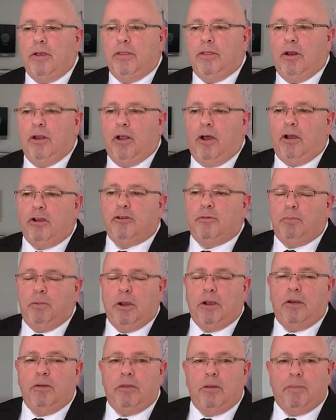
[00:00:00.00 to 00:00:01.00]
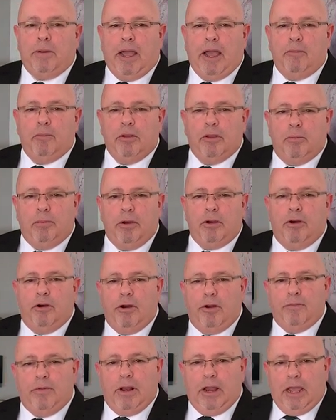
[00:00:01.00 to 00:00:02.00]
last book of the Bible, the book of
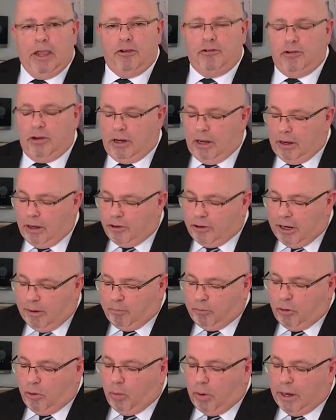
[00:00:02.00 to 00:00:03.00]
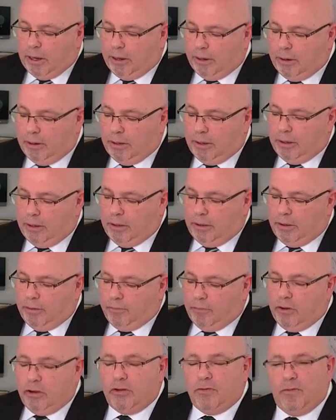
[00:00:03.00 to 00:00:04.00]
Revelation, and in chapter 1,
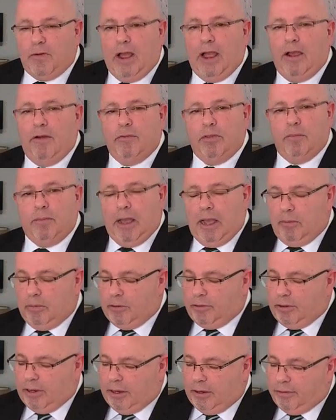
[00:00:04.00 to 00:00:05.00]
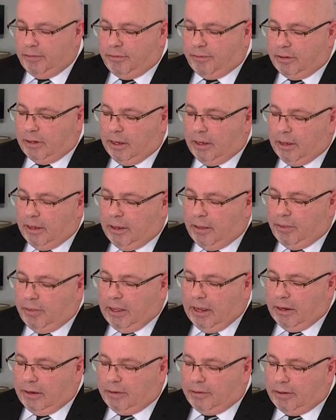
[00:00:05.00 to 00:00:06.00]
verse 5, the Bible says,
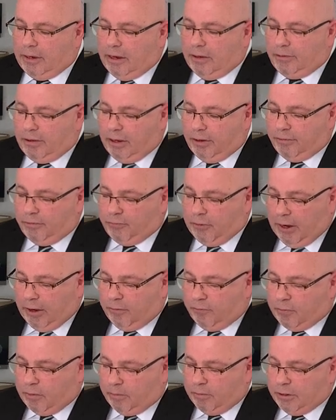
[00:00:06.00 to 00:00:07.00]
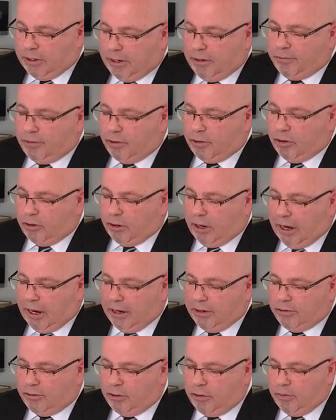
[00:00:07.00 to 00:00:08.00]
and from Jesus
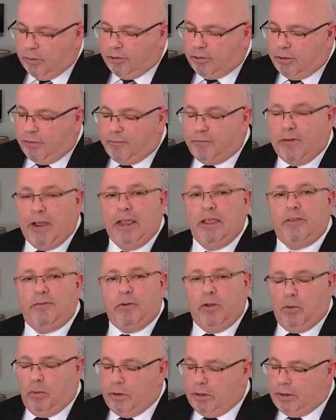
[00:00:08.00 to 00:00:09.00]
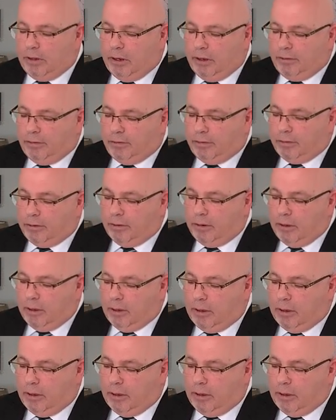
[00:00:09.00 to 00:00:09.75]
Christ, who is the faithful witness,